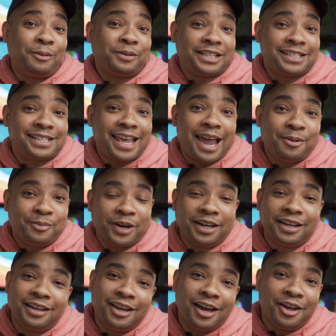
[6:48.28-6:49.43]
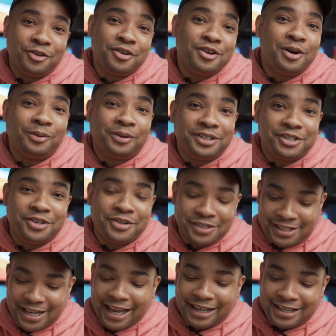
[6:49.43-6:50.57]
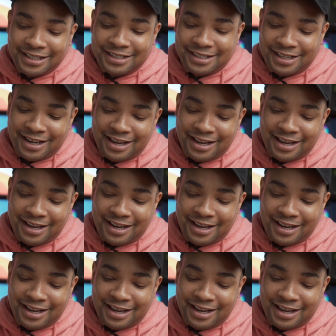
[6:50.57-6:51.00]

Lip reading: with this camera, you can go into your settings.